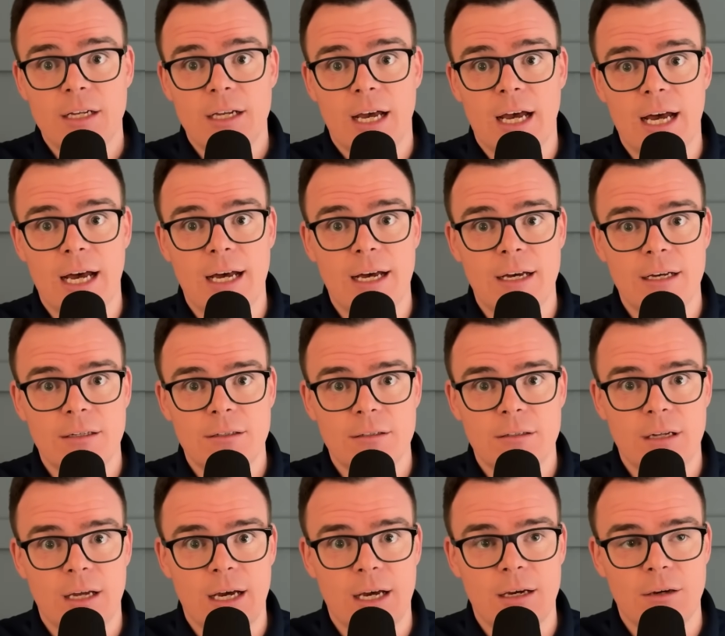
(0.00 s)

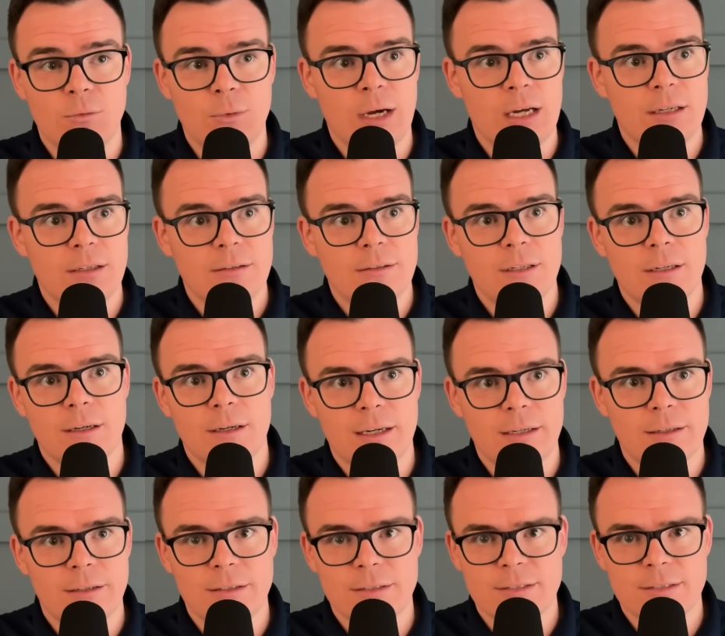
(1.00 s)
Well, no, I
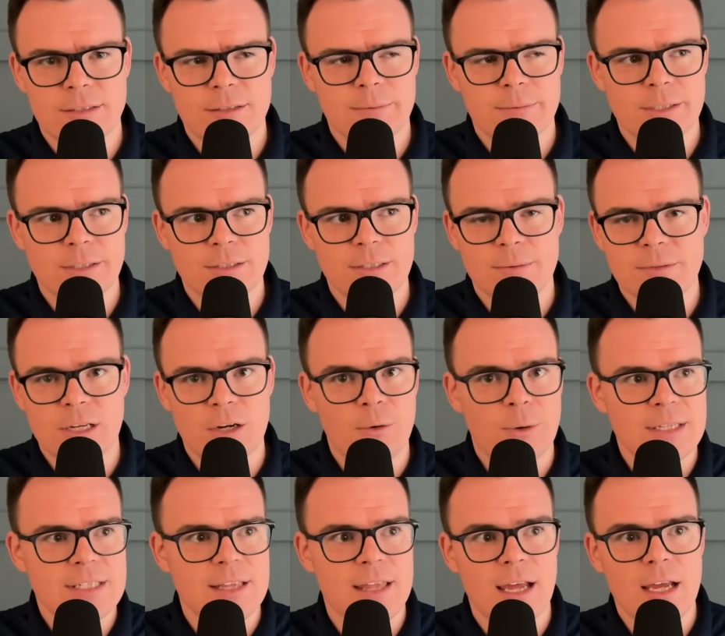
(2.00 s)
already said special teams. I don't know why
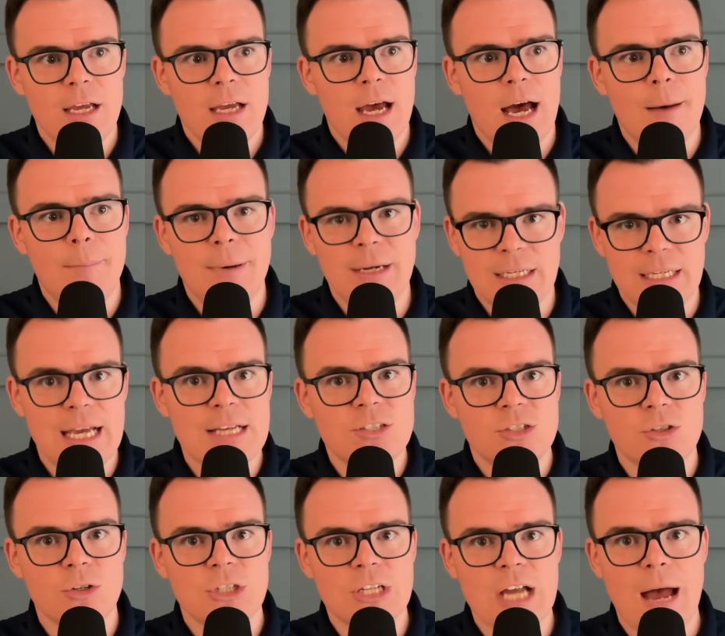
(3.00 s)
I said that. But he has to
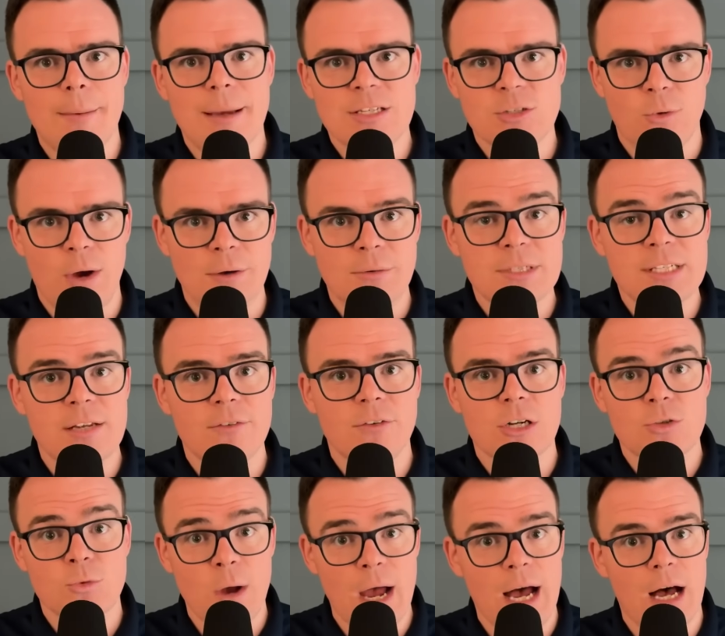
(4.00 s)
do a job as a wide receiver
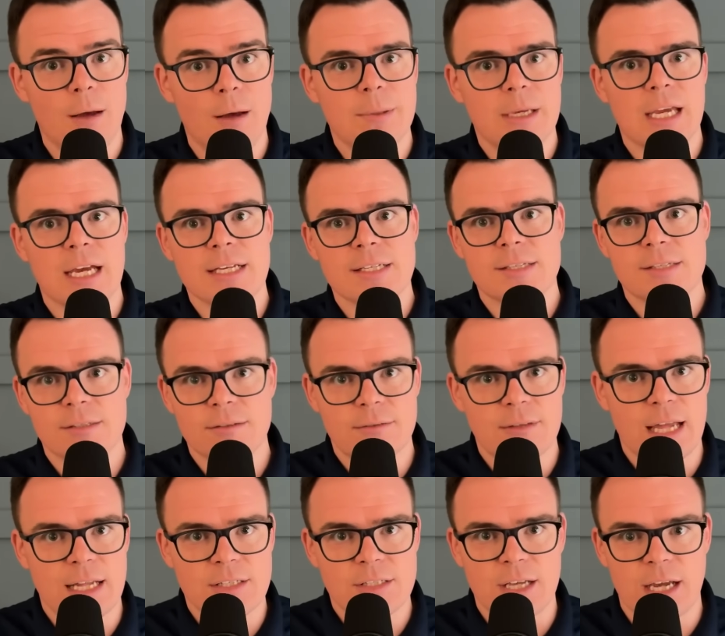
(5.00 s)
as well, because
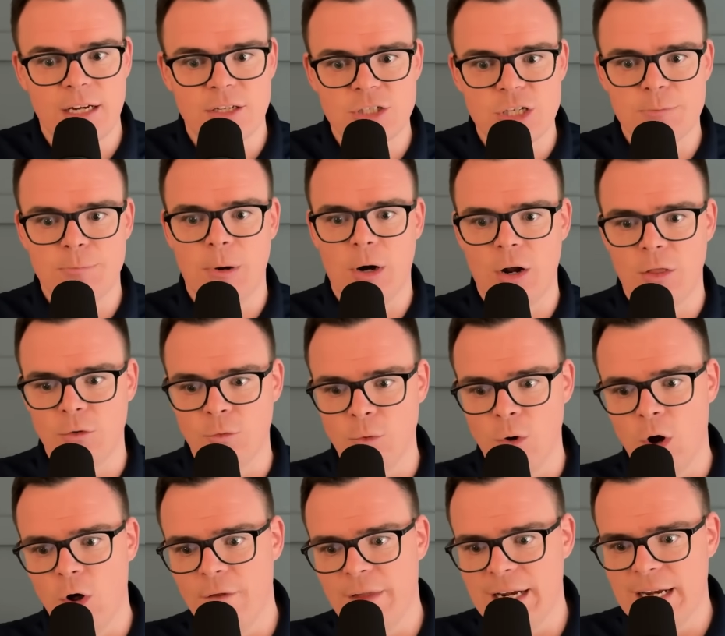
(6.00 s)
that's kind of just part of the
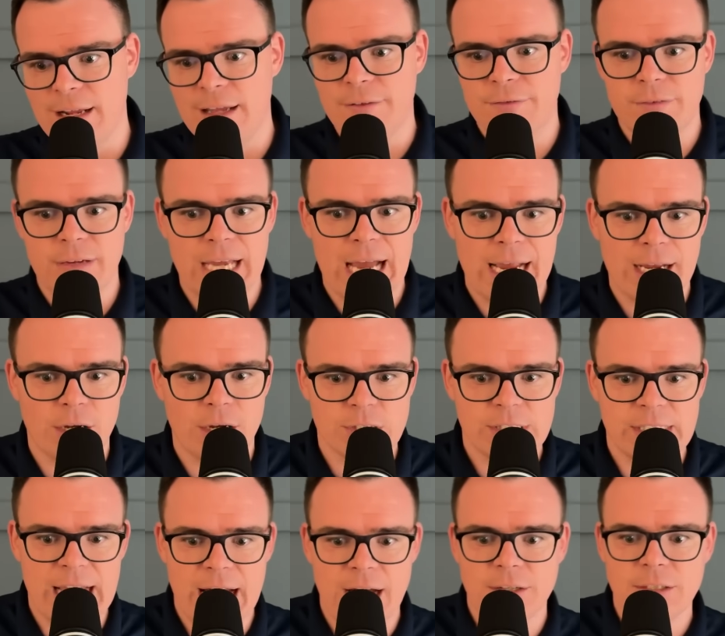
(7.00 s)
role, that if a guy goes
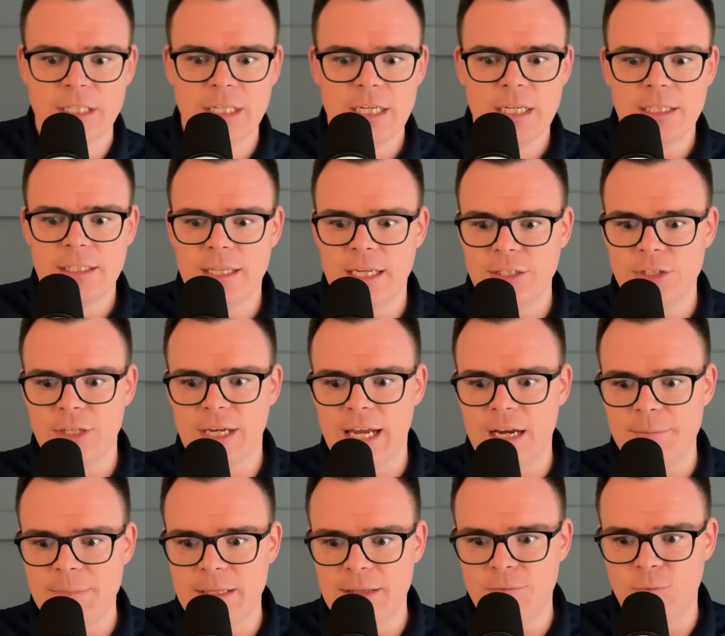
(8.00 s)
down, then you got
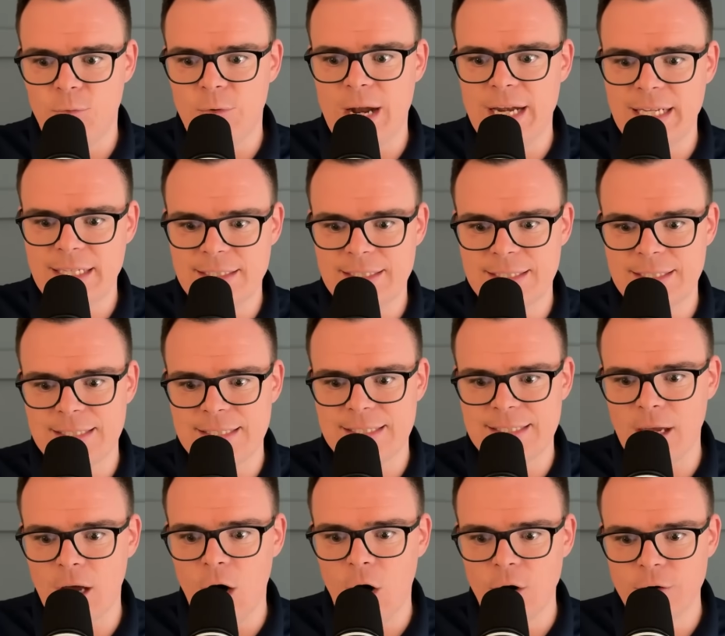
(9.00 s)
to be ready to
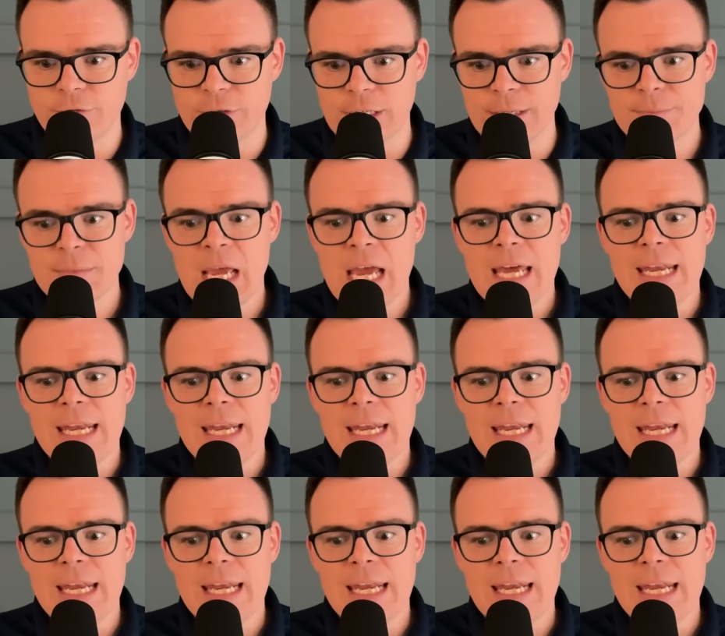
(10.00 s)
take over.